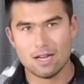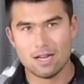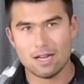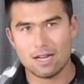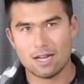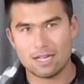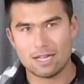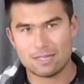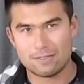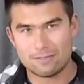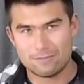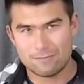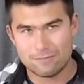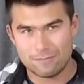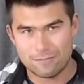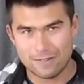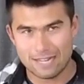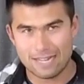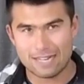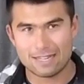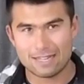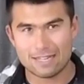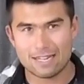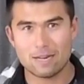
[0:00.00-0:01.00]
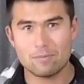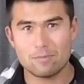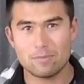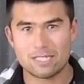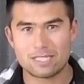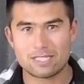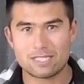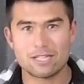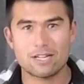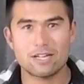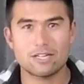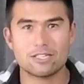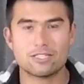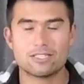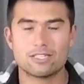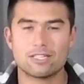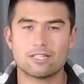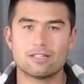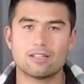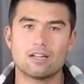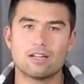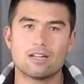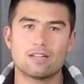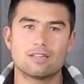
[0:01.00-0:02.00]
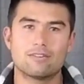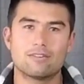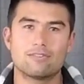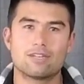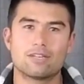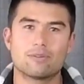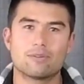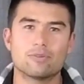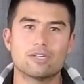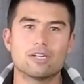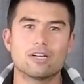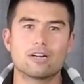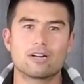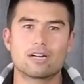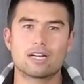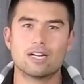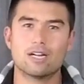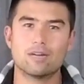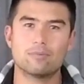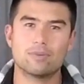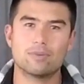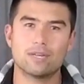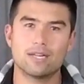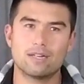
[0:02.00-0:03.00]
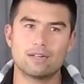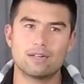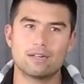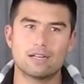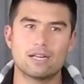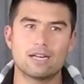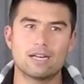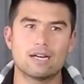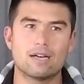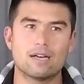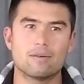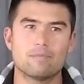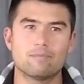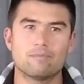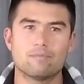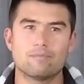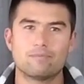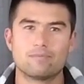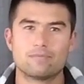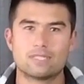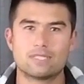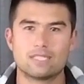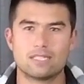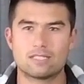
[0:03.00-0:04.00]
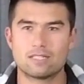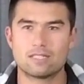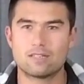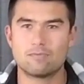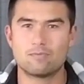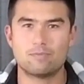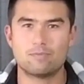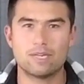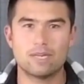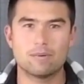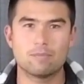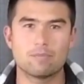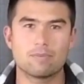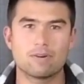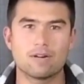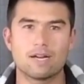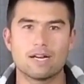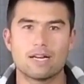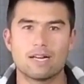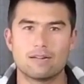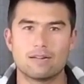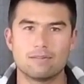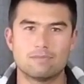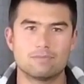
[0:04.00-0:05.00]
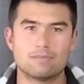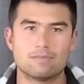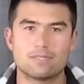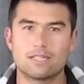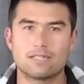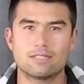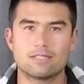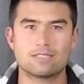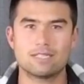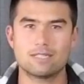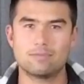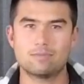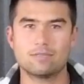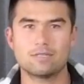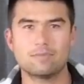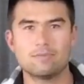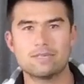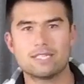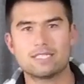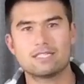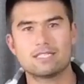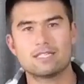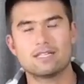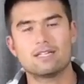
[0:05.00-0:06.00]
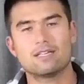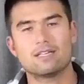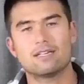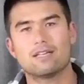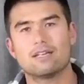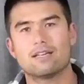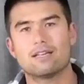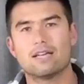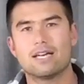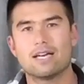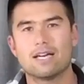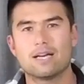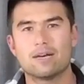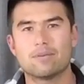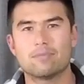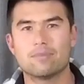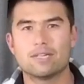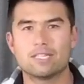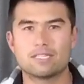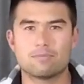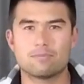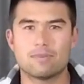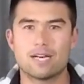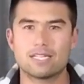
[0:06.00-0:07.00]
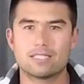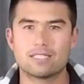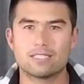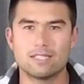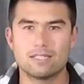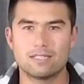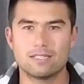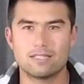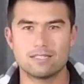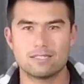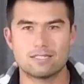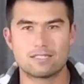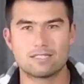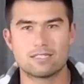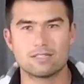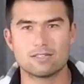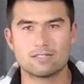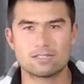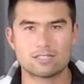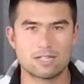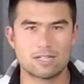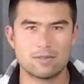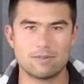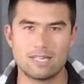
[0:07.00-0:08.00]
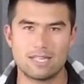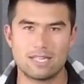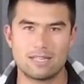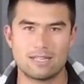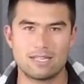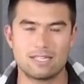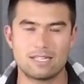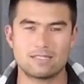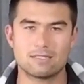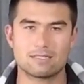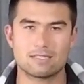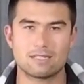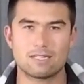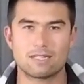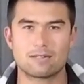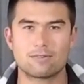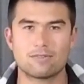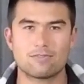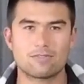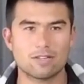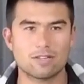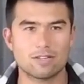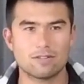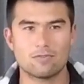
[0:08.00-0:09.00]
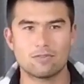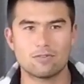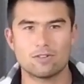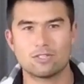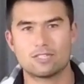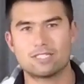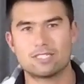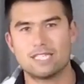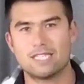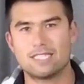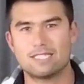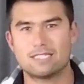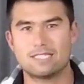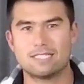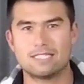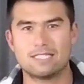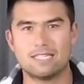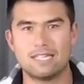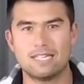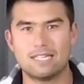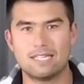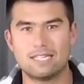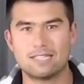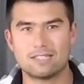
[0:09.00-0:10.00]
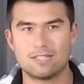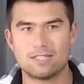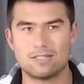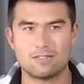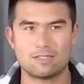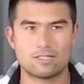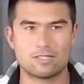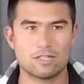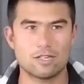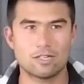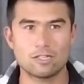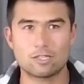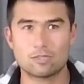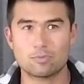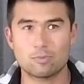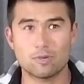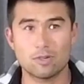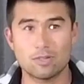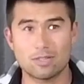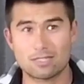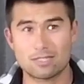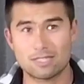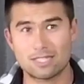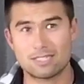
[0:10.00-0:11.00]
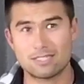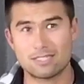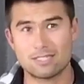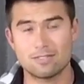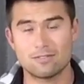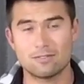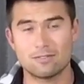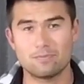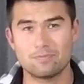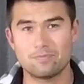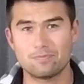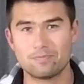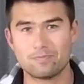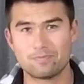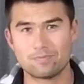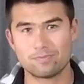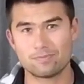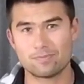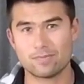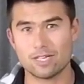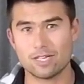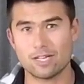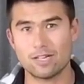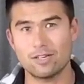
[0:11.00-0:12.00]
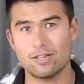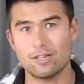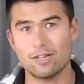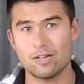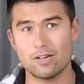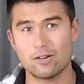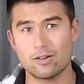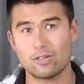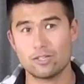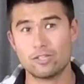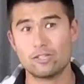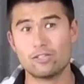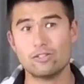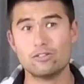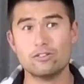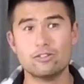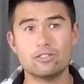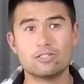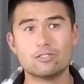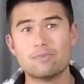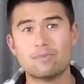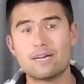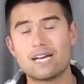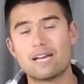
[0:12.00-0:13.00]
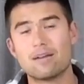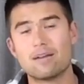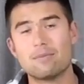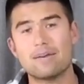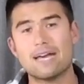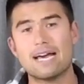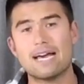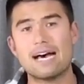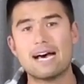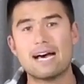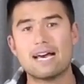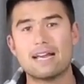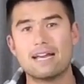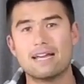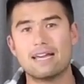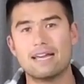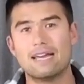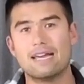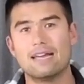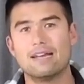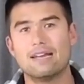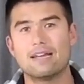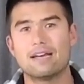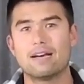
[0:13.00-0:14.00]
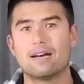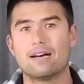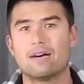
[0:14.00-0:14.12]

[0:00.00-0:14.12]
I found that I miss the ocean a lot living in Wodonga, but since I've been in Bright, I don't seem to miss it as much. And there's still so many things, like we've got the 4 seasons here, so snow sports I still don't know a huge amount about, and